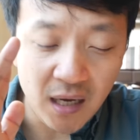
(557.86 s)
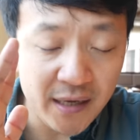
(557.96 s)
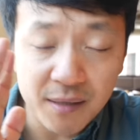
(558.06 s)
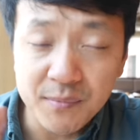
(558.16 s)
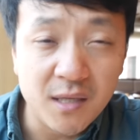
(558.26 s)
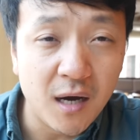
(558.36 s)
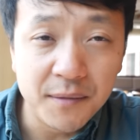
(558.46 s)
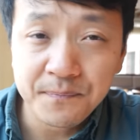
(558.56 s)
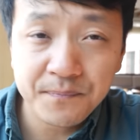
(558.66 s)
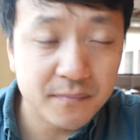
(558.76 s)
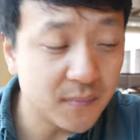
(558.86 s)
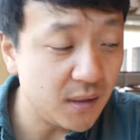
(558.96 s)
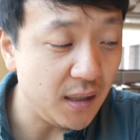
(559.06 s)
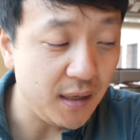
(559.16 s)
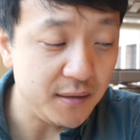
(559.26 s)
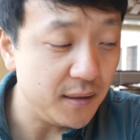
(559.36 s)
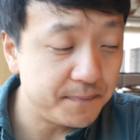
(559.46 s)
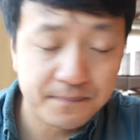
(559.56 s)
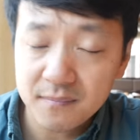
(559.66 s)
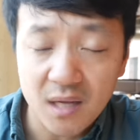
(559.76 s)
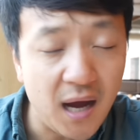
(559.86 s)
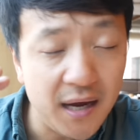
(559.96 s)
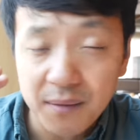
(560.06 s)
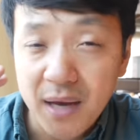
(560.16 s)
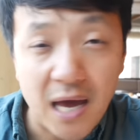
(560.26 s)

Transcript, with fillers: I am done, and I am